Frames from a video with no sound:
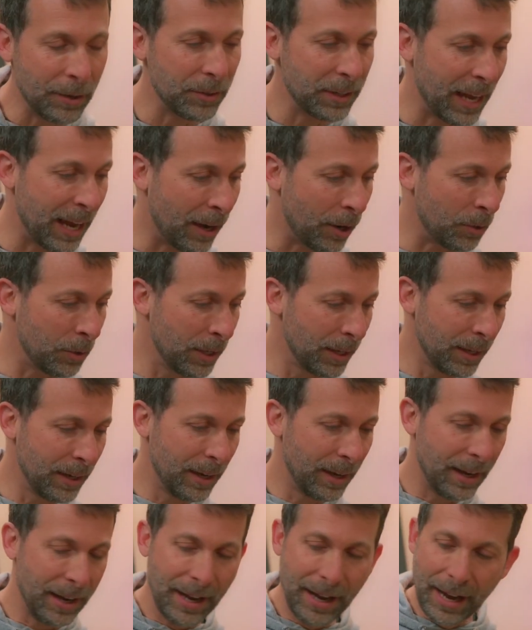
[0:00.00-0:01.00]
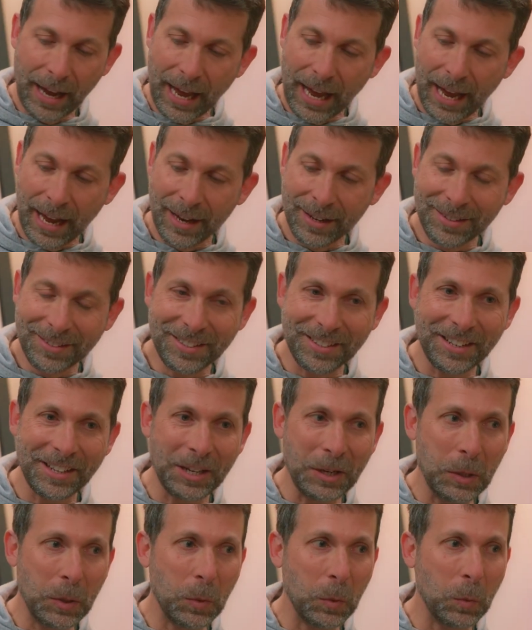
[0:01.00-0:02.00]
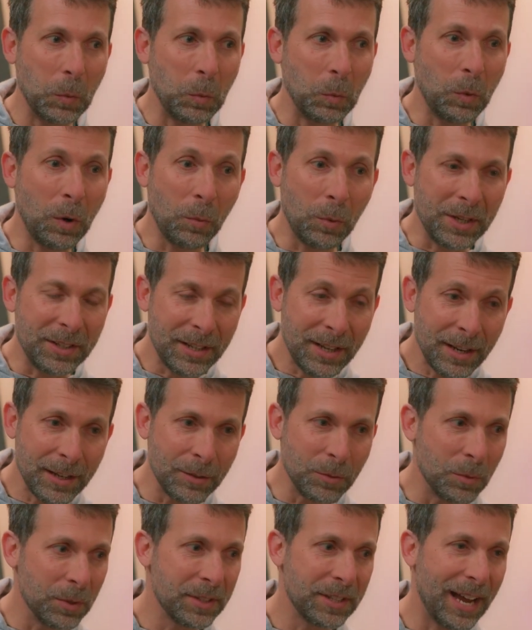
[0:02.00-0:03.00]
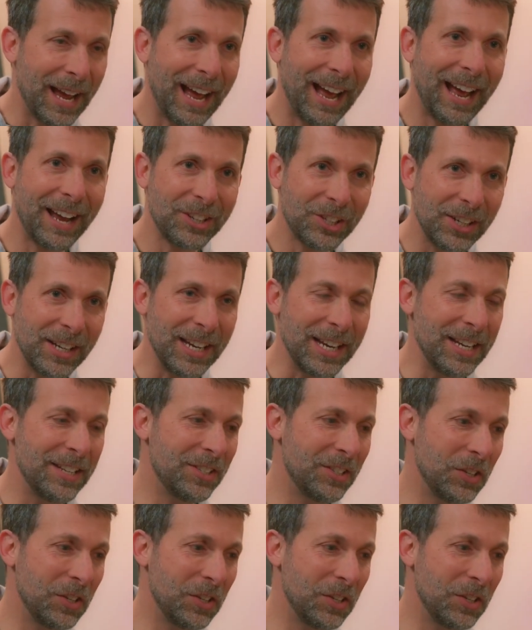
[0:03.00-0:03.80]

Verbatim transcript: out now. And what we did was actually